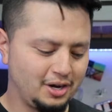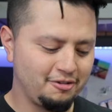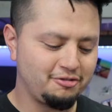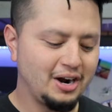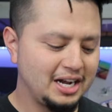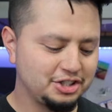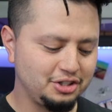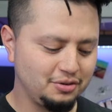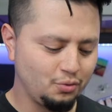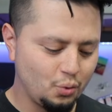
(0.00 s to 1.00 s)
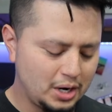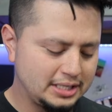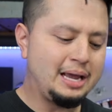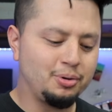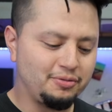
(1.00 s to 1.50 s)
a fraction of what
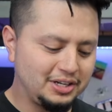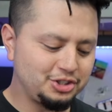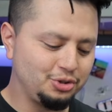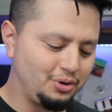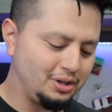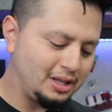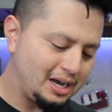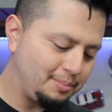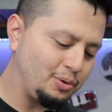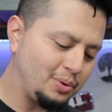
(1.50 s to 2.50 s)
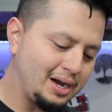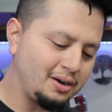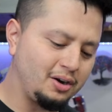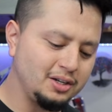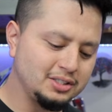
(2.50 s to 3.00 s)
a professional alignment rack
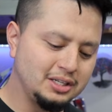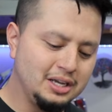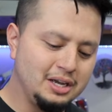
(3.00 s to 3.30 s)
costs,